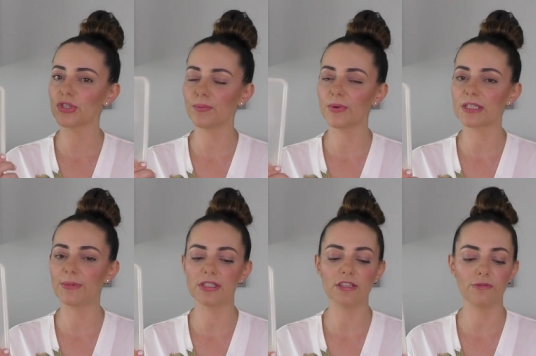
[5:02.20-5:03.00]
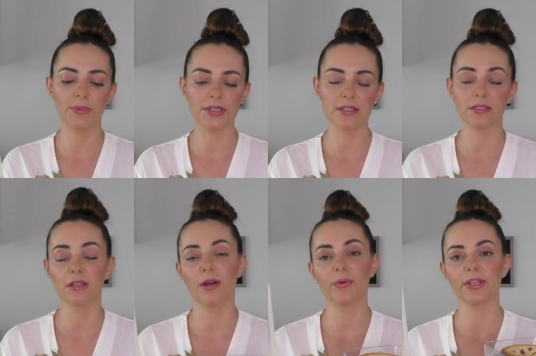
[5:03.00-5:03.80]
super expensive, but
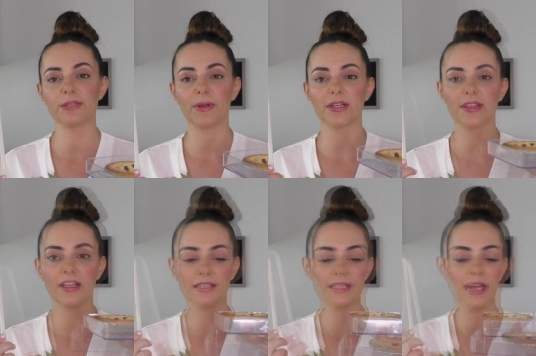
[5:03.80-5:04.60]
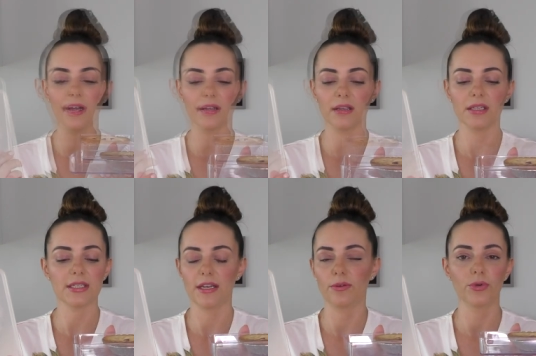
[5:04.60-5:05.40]
still I would expect that
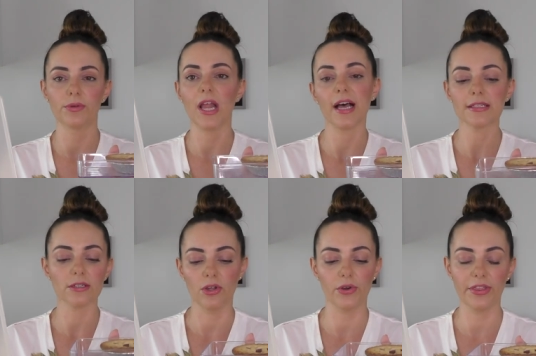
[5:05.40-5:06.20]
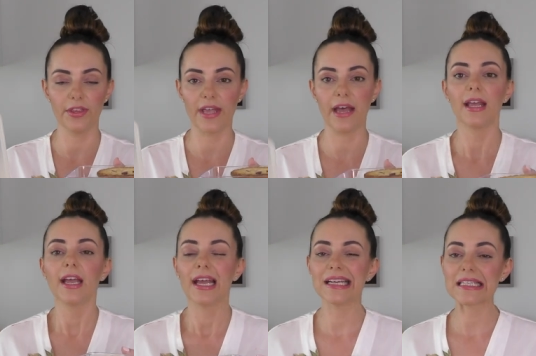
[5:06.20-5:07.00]
container would last longer than that.
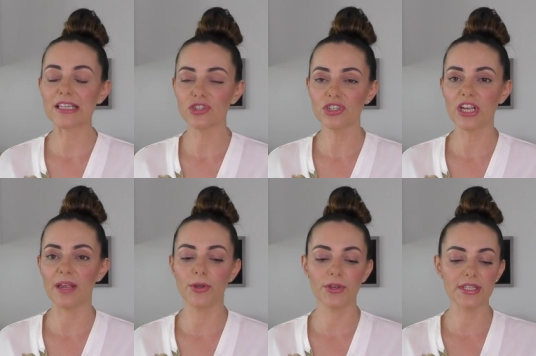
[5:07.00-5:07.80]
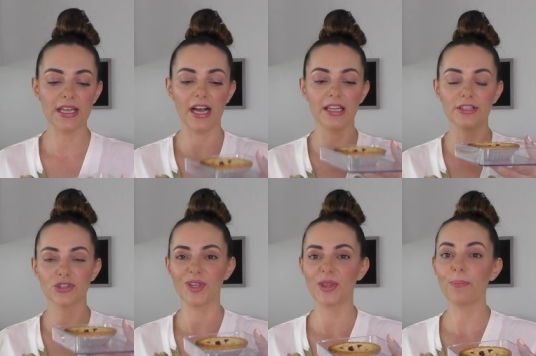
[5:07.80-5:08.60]
And it's such a shame because they are
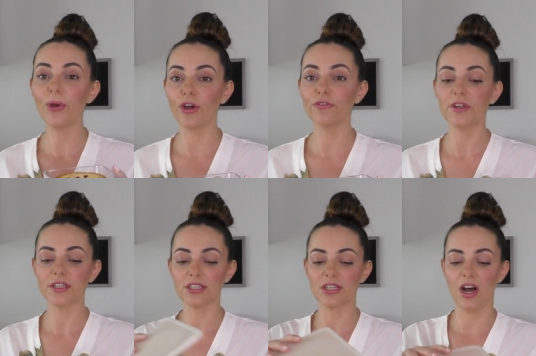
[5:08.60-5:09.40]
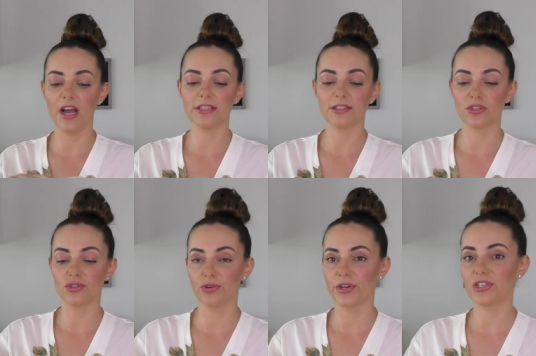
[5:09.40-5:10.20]
literally the perfect size size
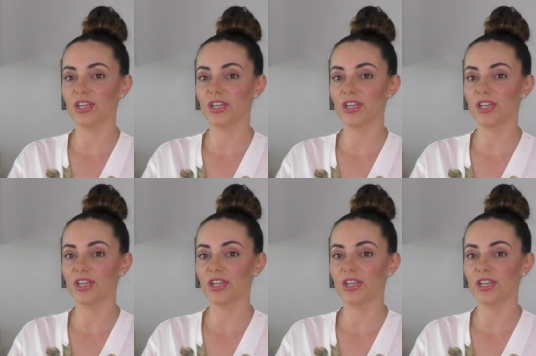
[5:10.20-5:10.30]
storage